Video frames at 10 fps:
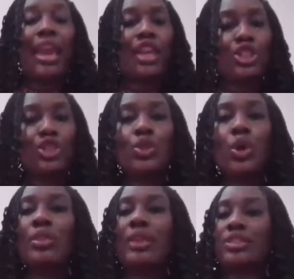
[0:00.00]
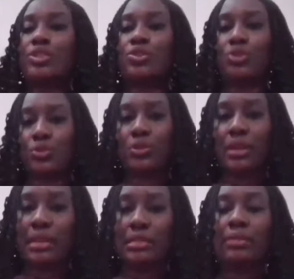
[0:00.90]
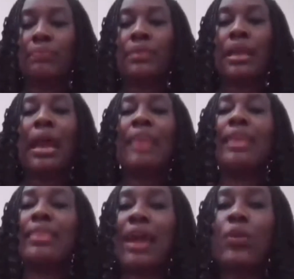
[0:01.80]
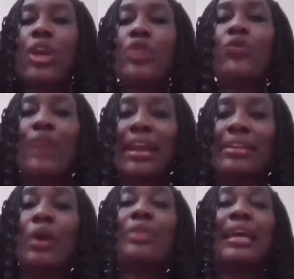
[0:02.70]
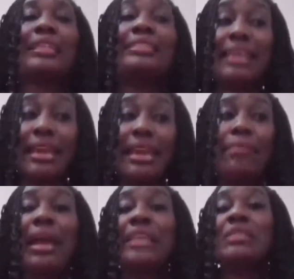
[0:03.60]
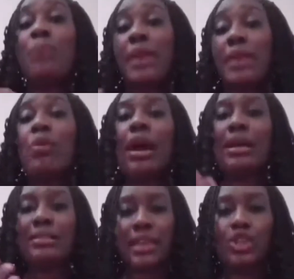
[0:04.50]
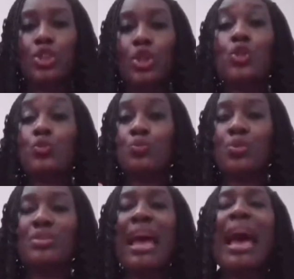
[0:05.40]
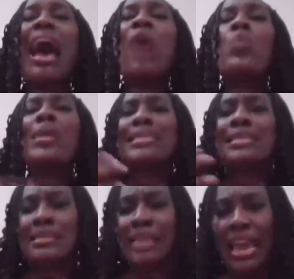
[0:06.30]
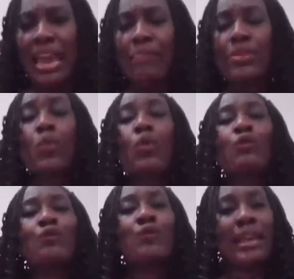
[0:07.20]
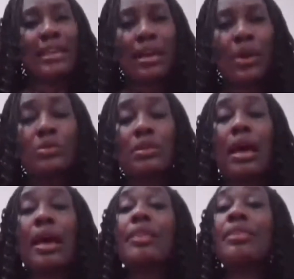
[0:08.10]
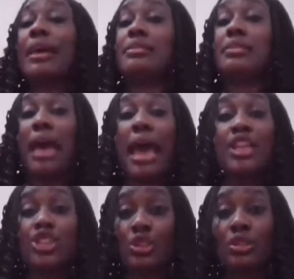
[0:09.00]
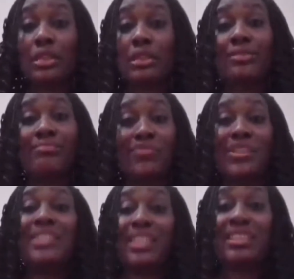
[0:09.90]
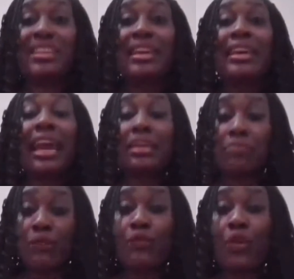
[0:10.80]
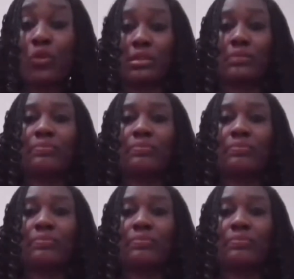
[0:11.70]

Ensure that you do that. And then that way you find out that they might pay more attention to books. And with time, they will find out that actually reading can be fun.